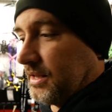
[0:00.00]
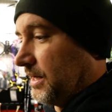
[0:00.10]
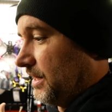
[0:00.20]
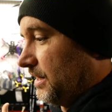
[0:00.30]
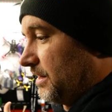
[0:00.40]

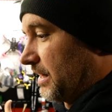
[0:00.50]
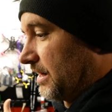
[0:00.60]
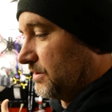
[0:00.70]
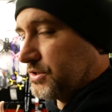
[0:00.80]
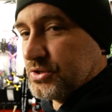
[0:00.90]
and
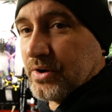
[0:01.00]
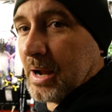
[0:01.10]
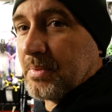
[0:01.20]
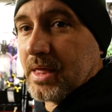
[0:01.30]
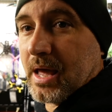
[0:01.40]
I'll just
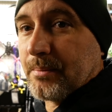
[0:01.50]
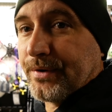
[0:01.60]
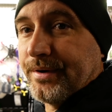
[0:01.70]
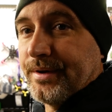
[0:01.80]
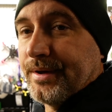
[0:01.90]
grab the camera